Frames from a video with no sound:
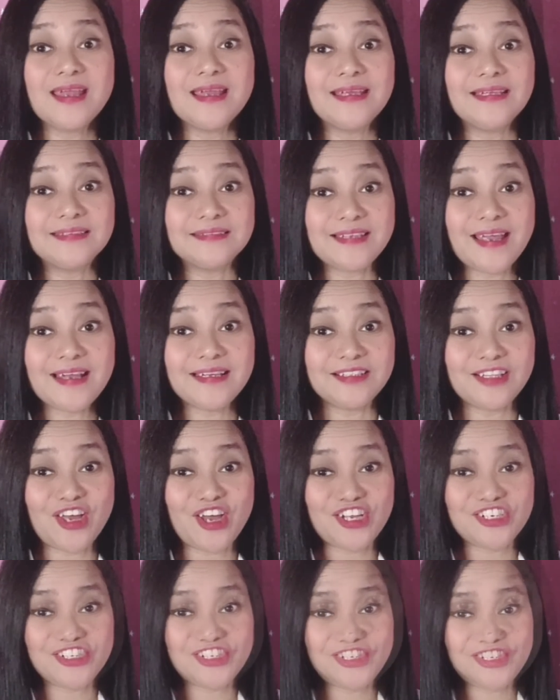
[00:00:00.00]

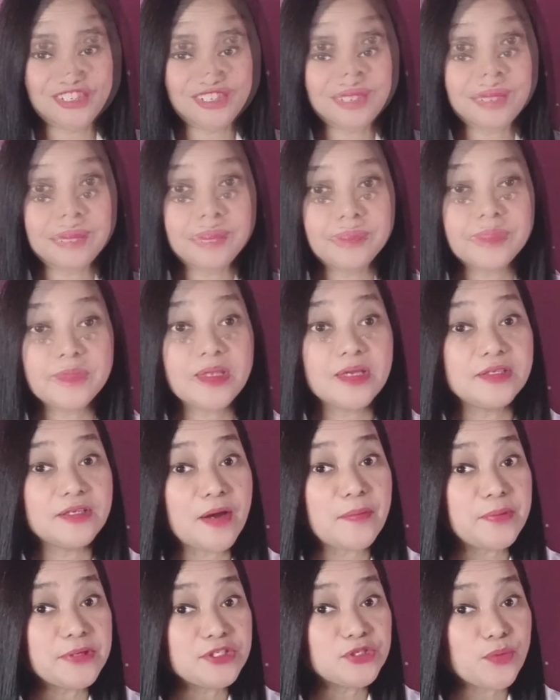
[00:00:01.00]
techlash.
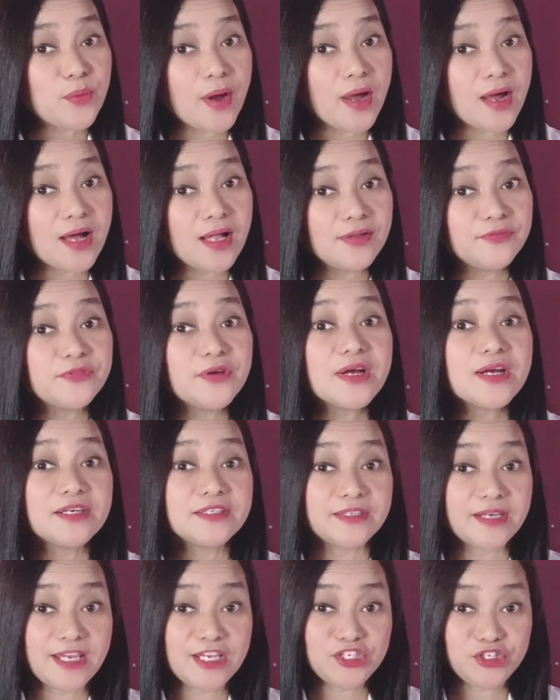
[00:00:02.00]
Number twelve,
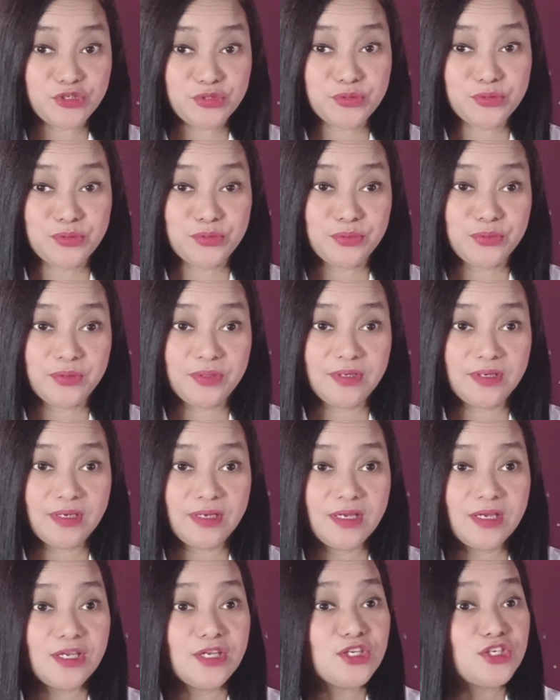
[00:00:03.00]
ratio.
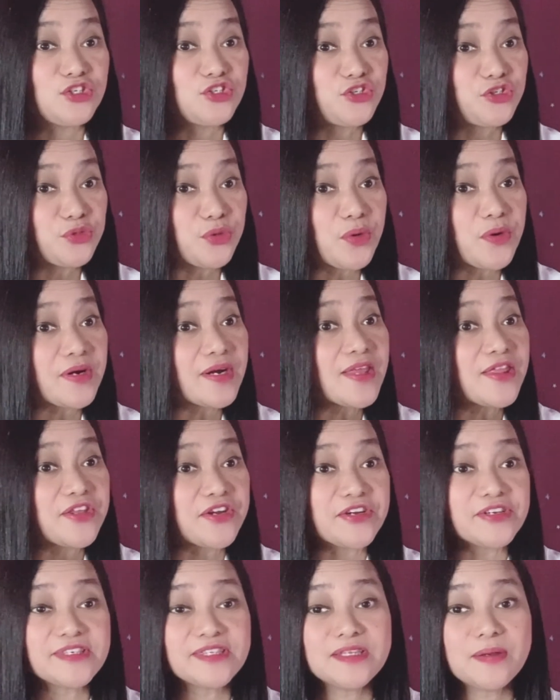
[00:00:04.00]
Sure,
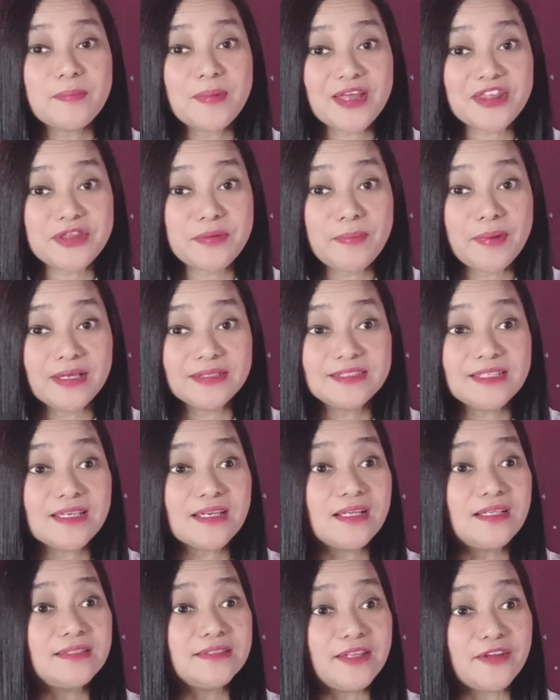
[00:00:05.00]
there's the
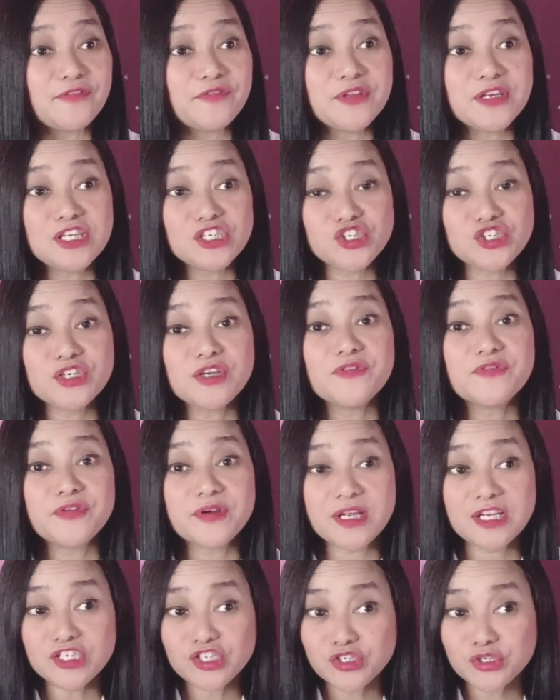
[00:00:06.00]
mathematical definition of
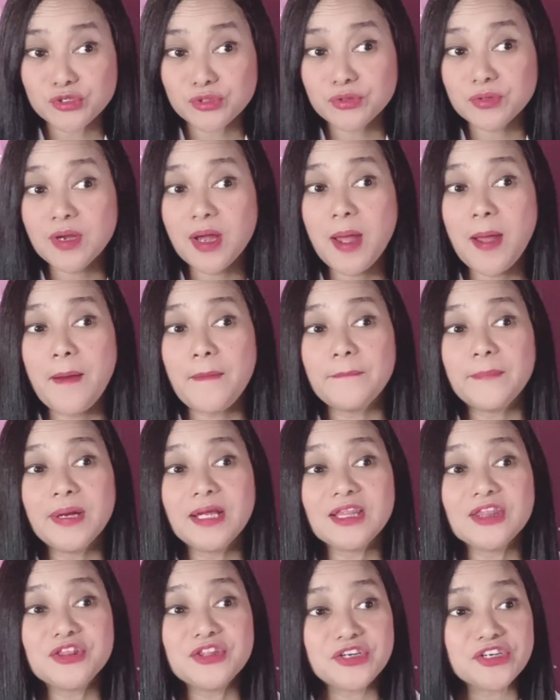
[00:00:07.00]
ratio,
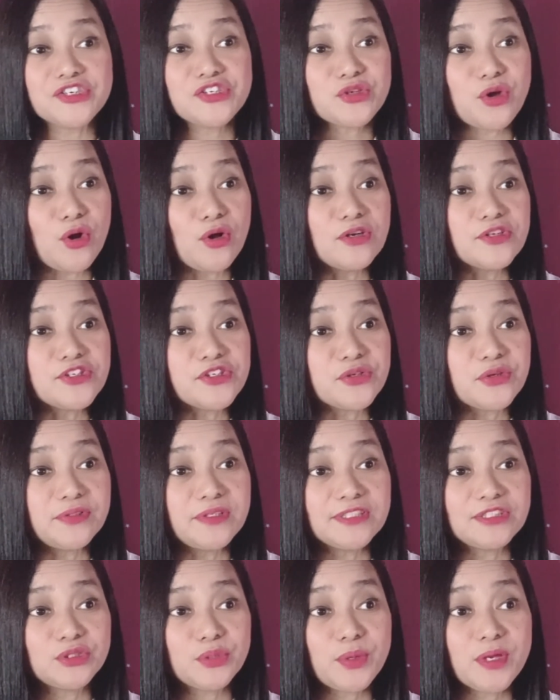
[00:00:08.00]
but there's also
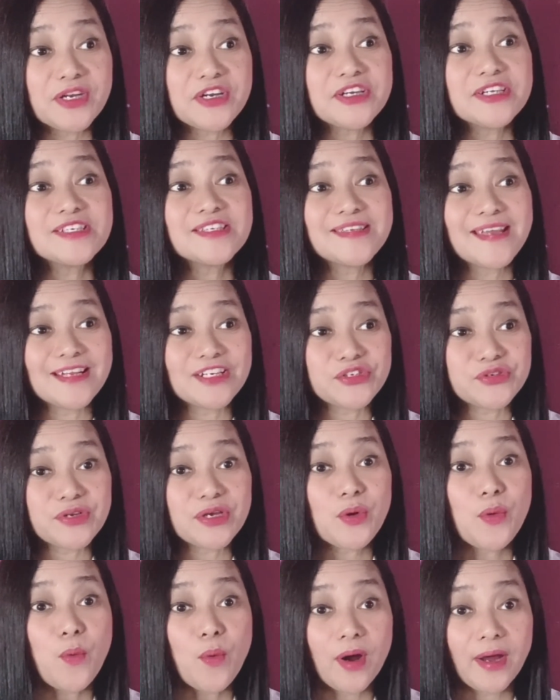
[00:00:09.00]
the Twitter-centric
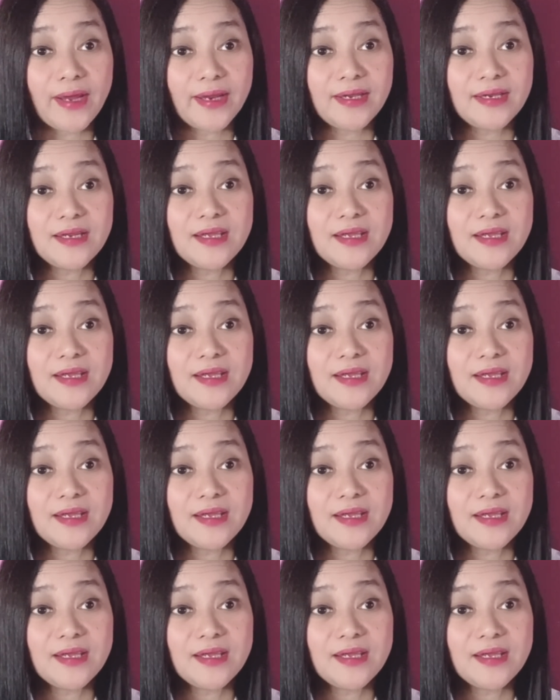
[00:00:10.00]
one